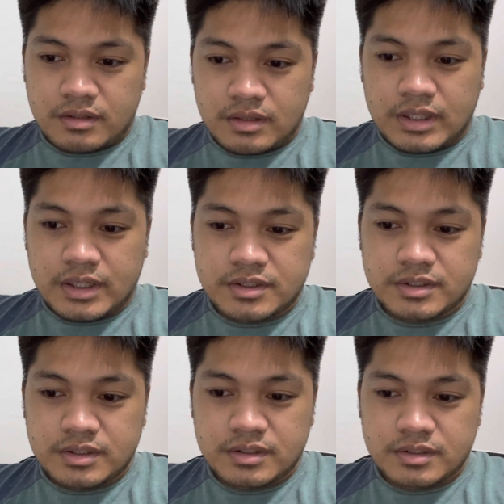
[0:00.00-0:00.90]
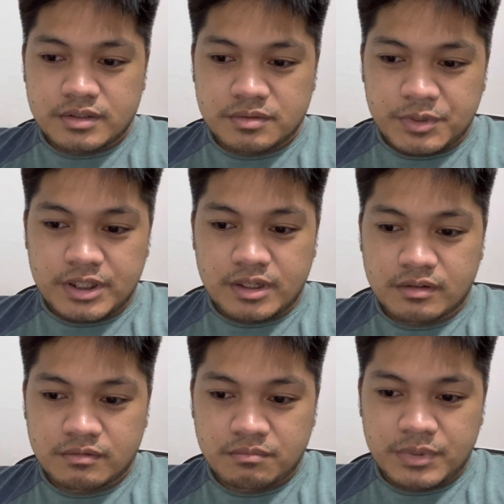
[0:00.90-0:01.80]
Lunch is pinak
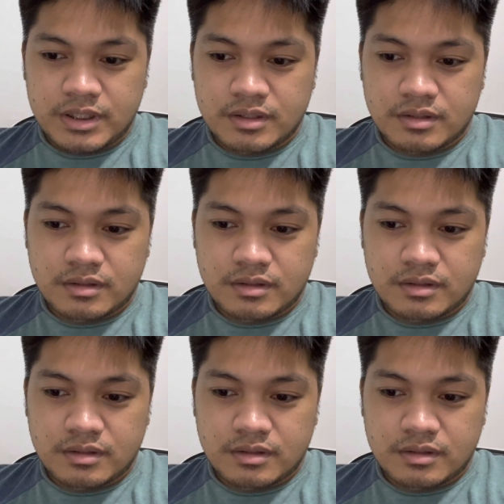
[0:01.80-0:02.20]
bit